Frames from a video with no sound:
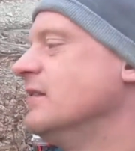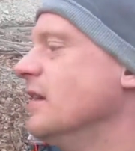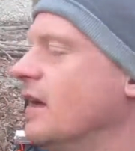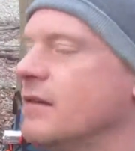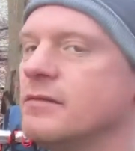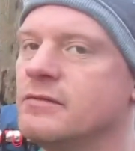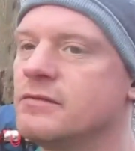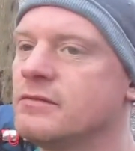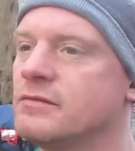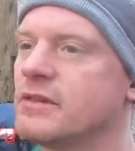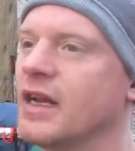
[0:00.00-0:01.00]
You know,
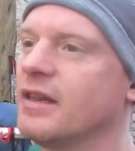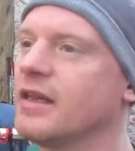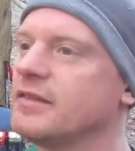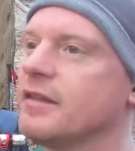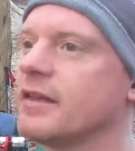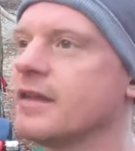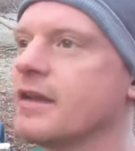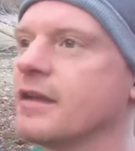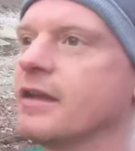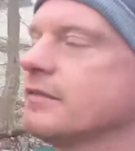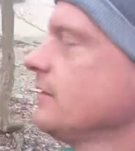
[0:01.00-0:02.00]
kind of lazy like that, I guess,